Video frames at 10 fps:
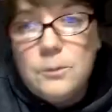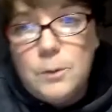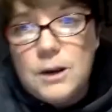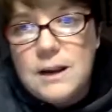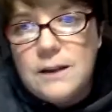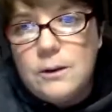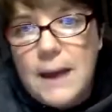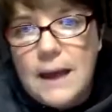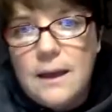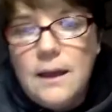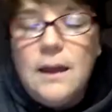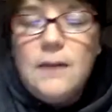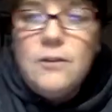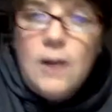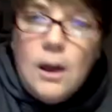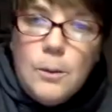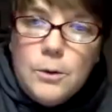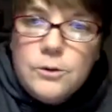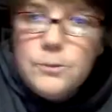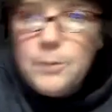put it on your back. If your elbow
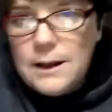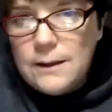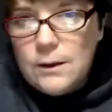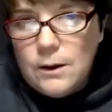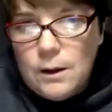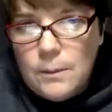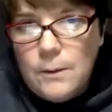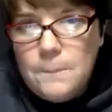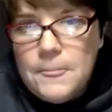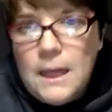hurts, put it on your elbow.